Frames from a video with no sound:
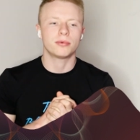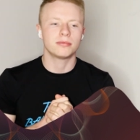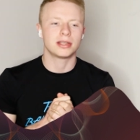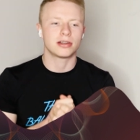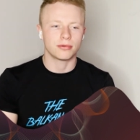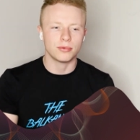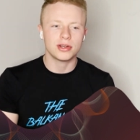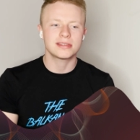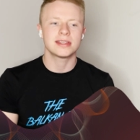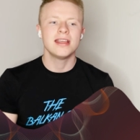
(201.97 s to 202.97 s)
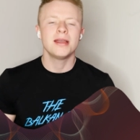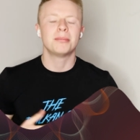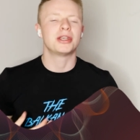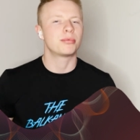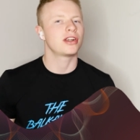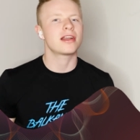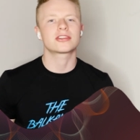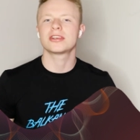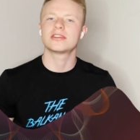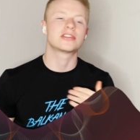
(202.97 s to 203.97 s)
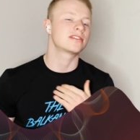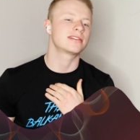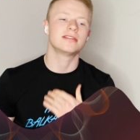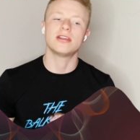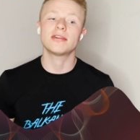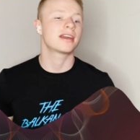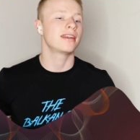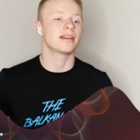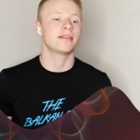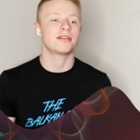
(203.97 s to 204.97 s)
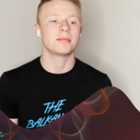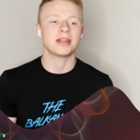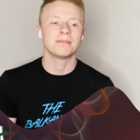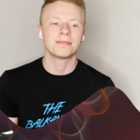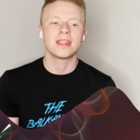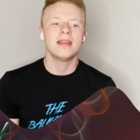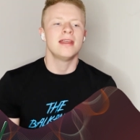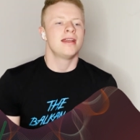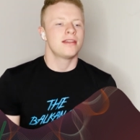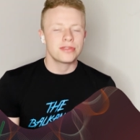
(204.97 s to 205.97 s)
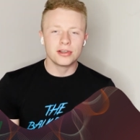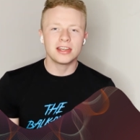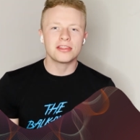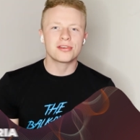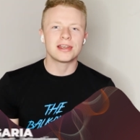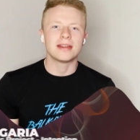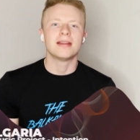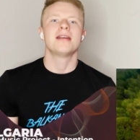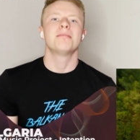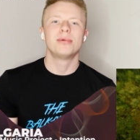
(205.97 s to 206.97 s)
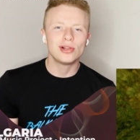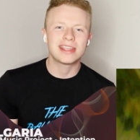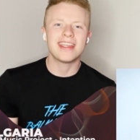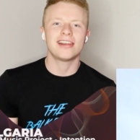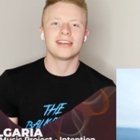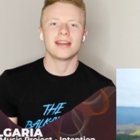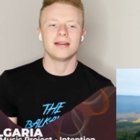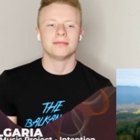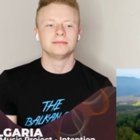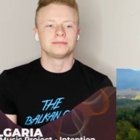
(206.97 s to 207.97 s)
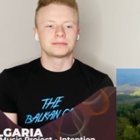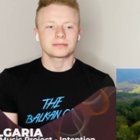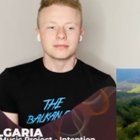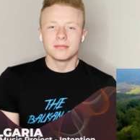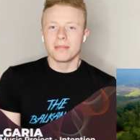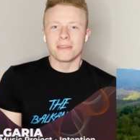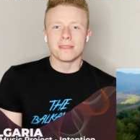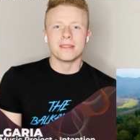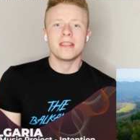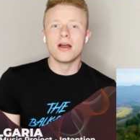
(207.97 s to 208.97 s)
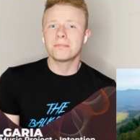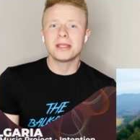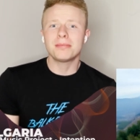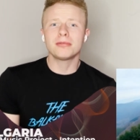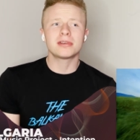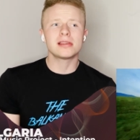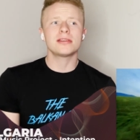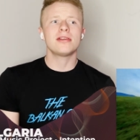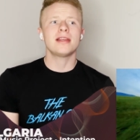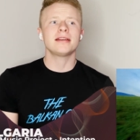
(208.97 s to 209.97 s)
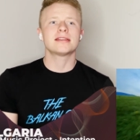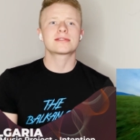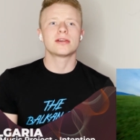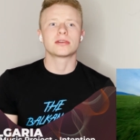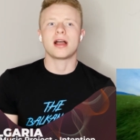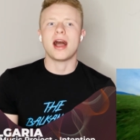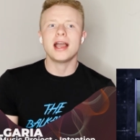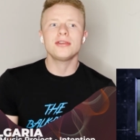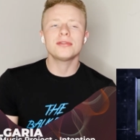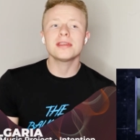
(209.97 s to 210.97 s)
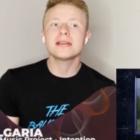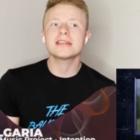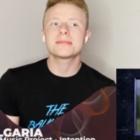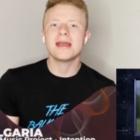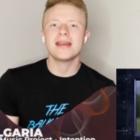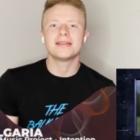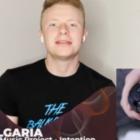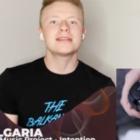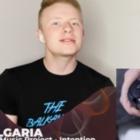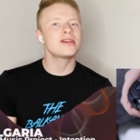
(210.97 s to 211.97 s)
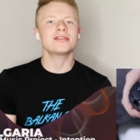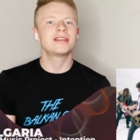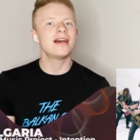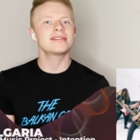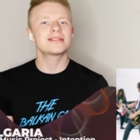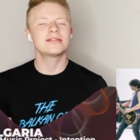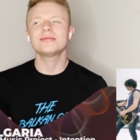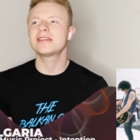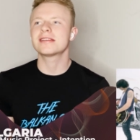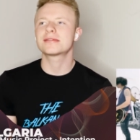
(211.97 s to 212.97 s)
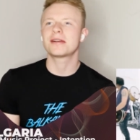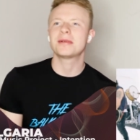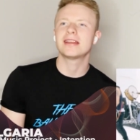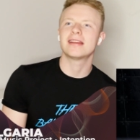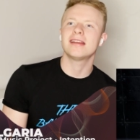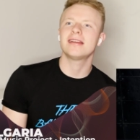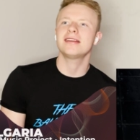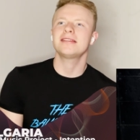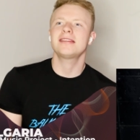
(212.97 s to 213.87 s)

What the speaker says: with her voice, but the production is just not cutting it for me. 33, Bulgaria. Now, people really don't like this song. I don't think it's bad. This song does do things for me. It